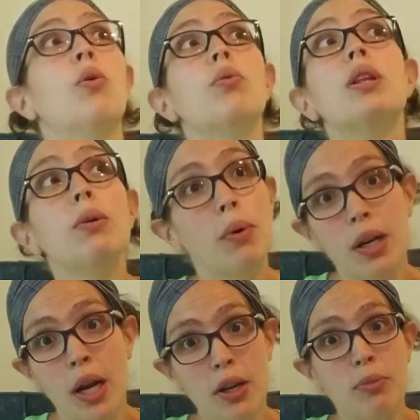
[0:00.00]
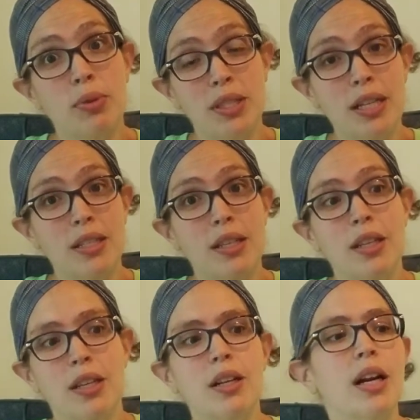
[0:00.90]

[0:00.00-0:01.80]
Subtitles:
totally 100% done in here,